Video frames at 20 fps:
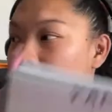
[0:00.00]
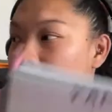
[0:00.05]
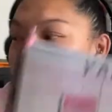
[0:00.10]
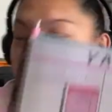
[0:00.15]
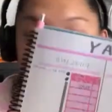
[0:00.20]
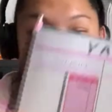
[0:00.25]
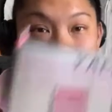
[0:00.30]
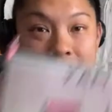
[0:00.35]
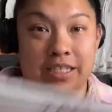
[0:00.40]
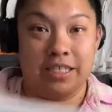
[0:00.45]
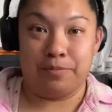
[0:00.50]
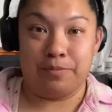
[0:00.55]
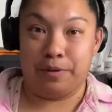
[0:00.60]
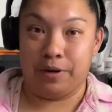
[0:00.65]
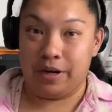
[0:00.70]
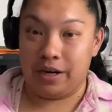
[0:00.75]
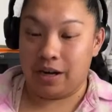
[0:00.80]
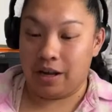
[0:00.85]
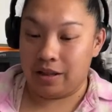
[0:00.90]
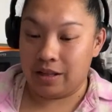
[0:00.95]
I need to just put
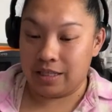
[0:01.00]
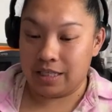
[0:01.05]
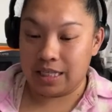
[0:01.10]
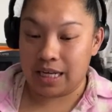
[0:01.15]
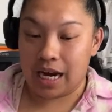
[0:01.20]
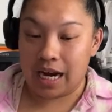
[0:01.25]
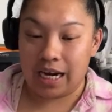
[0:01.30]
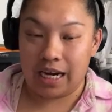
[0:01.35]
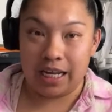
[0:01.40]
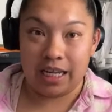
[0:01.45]
it on the side.